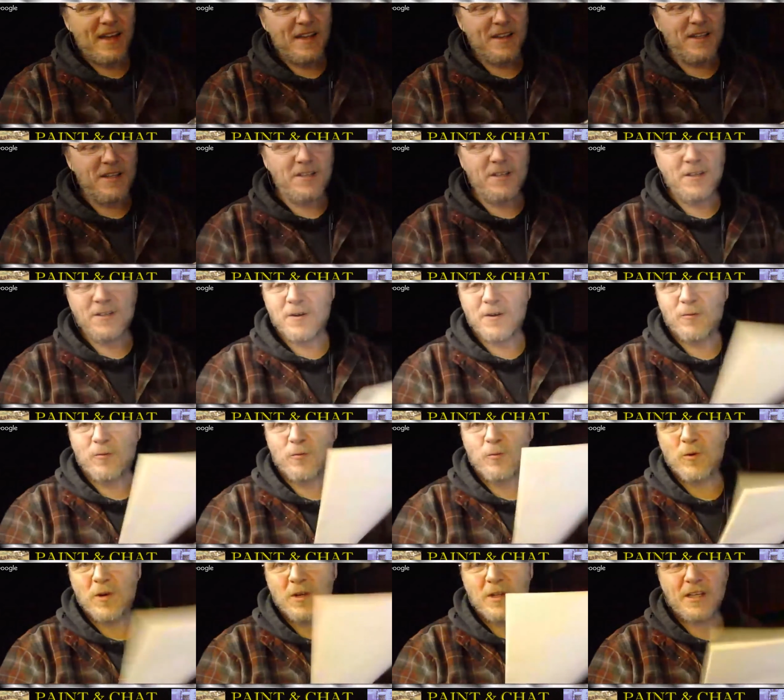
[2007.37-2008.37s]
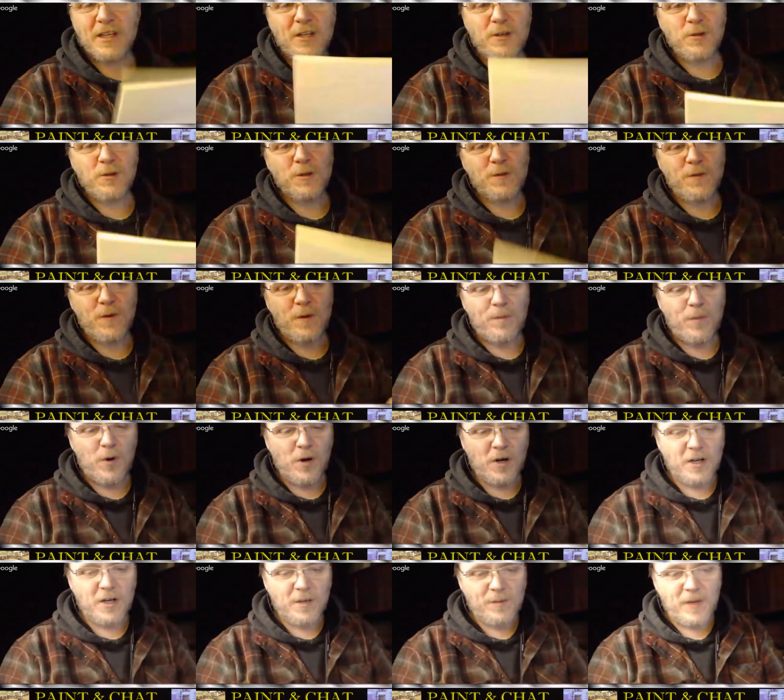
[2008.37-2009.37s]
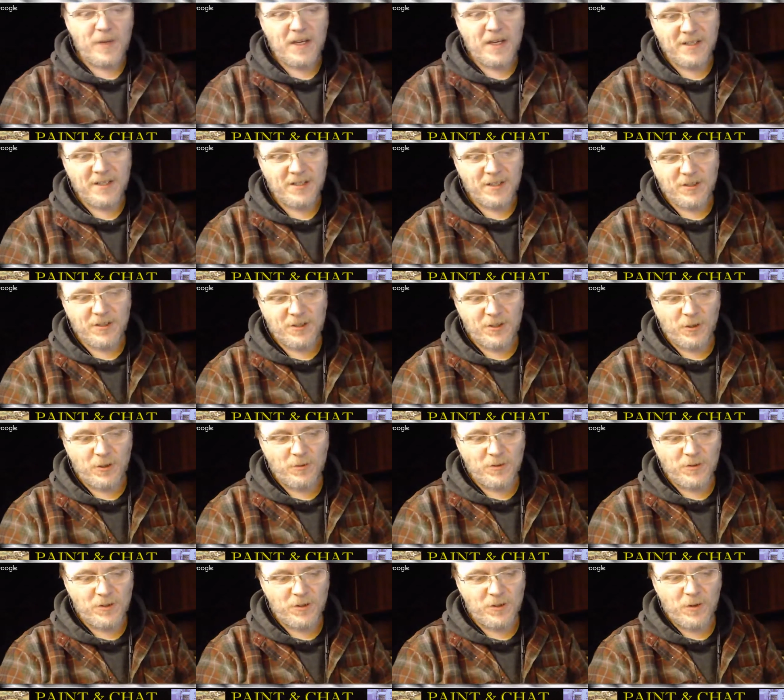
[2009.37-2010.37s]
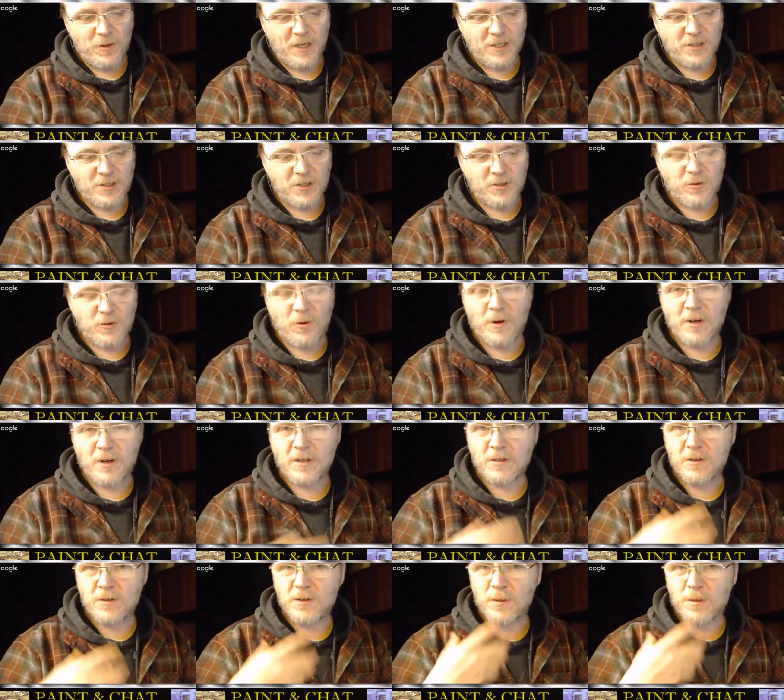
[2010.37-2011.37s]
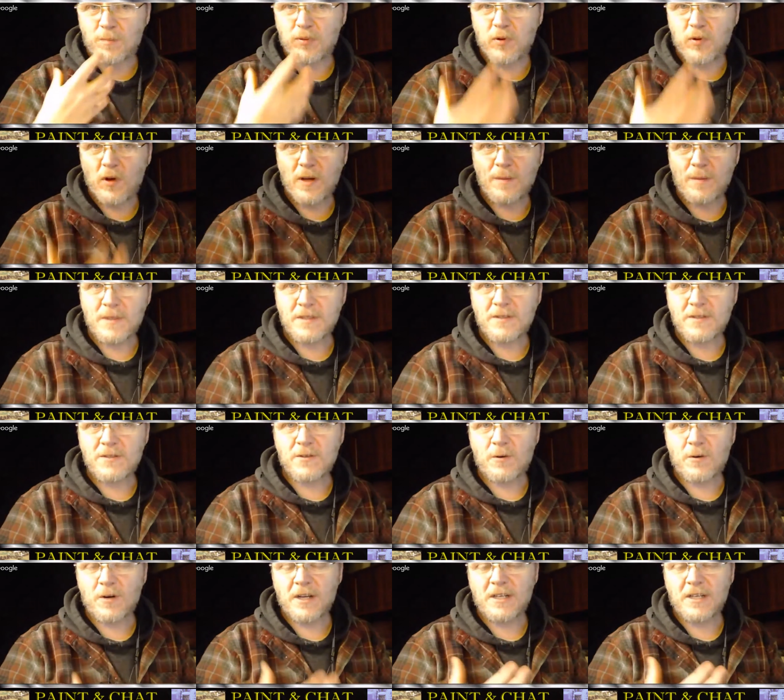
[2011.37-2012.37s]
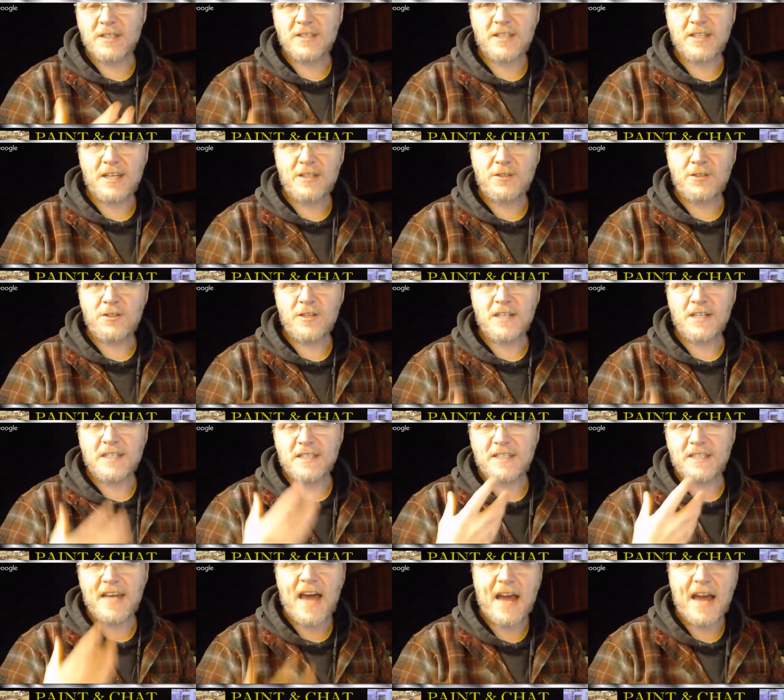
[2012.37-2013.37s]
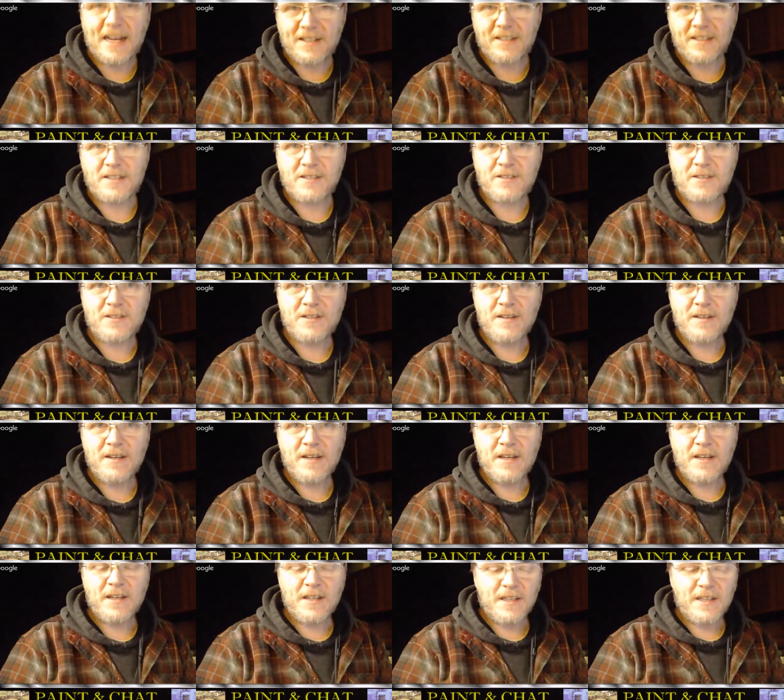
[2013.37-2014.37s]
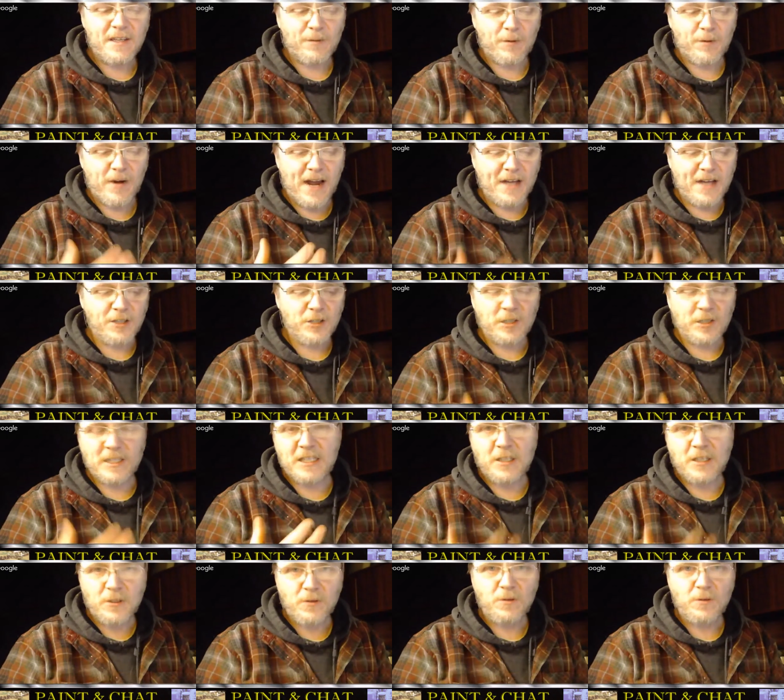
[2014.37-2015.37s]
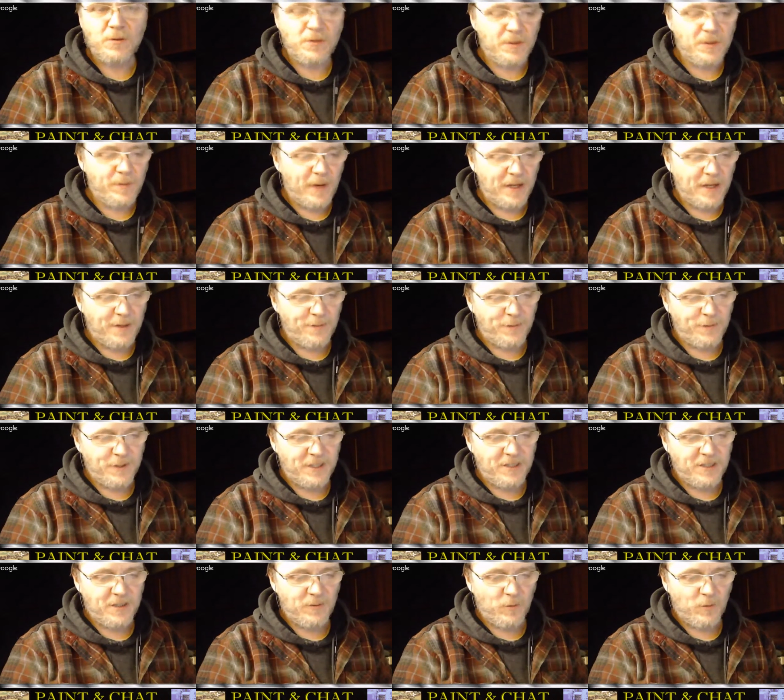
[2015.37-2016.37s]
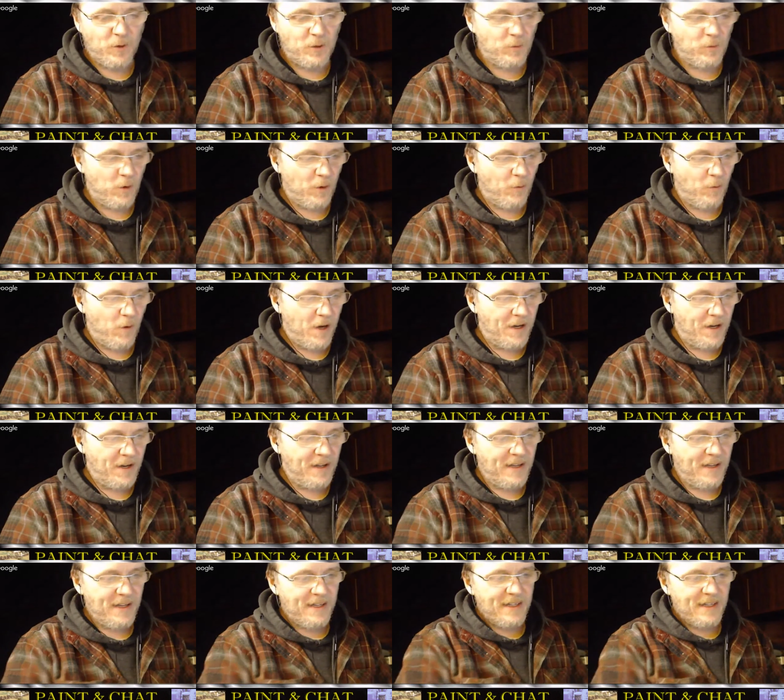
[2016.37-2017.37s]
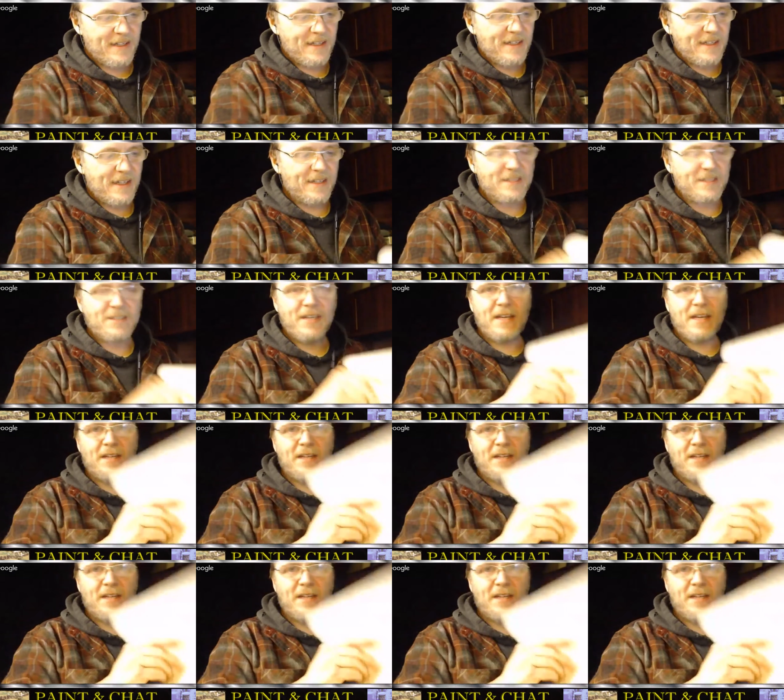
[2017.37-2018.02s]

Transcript: This is a really useful book because it shows you historical deployments, organization, and tactics that were actually used by the fleets in World War I. Like, take